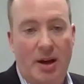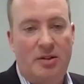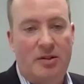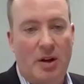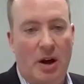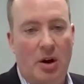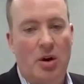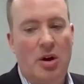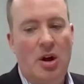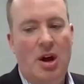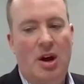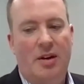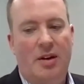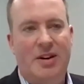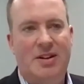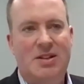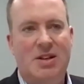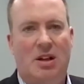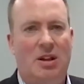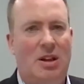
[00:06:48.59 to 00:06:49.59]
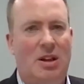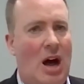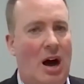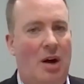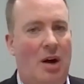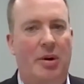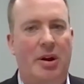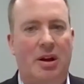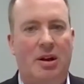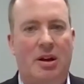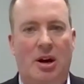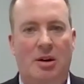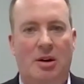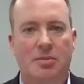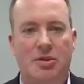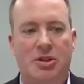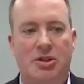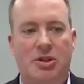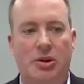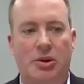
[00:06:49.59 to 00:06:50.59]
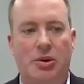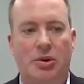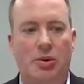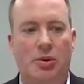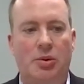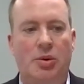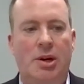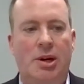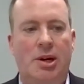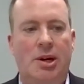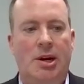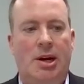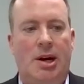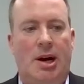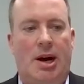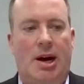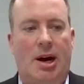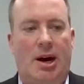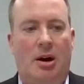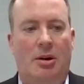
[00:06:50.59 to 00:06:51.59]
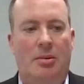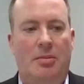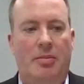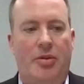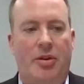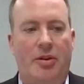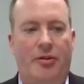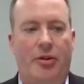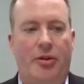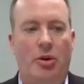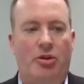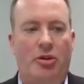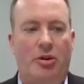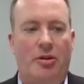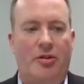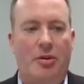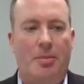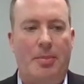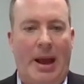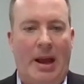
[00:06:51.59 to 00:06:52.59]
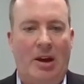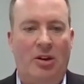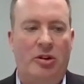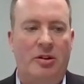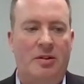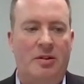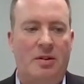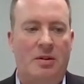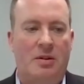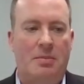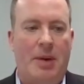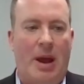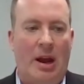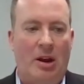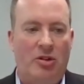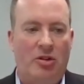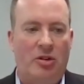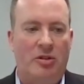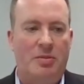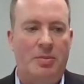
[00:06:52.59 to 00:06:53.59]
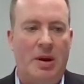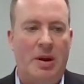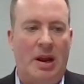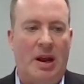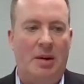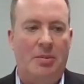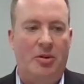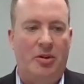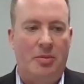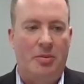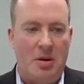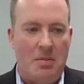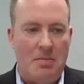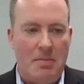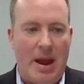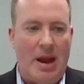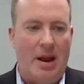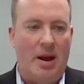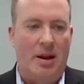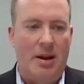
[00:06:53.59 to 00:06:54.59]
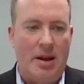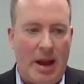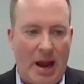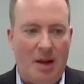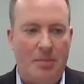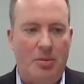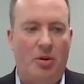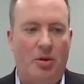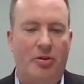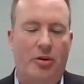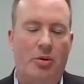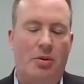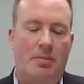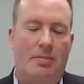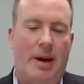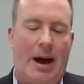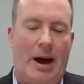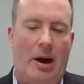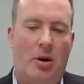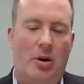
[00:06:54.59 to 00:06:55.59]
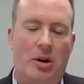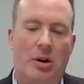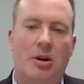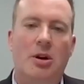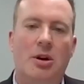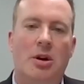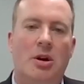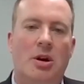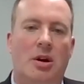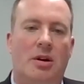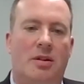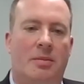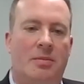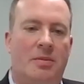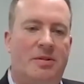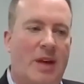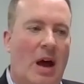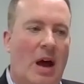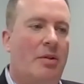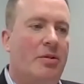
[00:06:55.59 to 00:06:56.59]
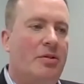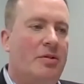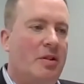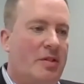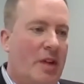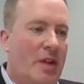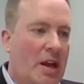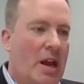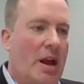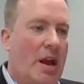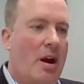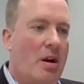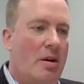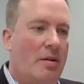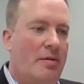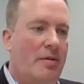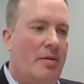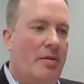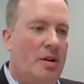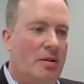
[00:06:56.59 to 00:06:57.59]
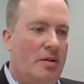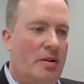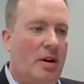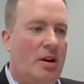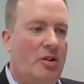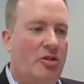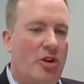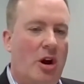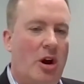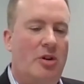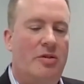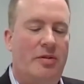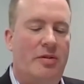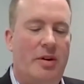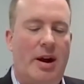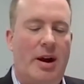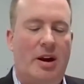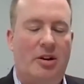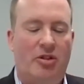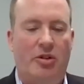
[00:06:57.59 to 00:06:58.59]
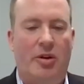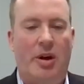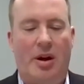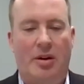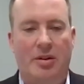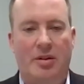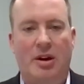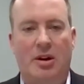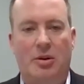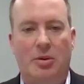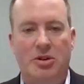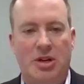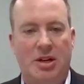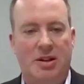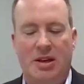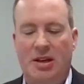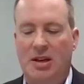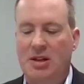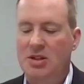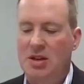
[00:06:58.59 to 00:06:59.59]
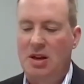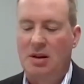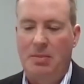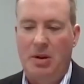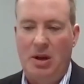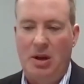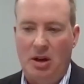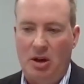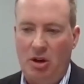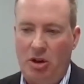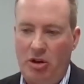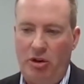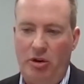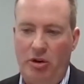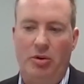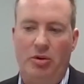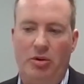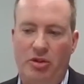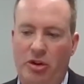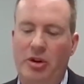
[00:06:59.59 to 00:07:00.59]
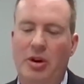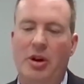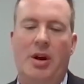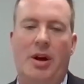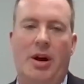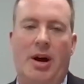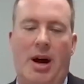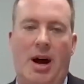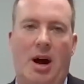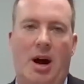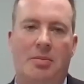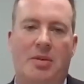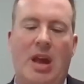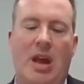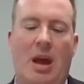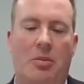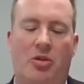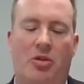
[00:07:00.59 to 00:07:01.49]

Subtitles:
So there's a lot when it comes to the future for patients, and patients being able to be enabled to empower themselves to take charge of their actual health care, which I think is going to be a huge game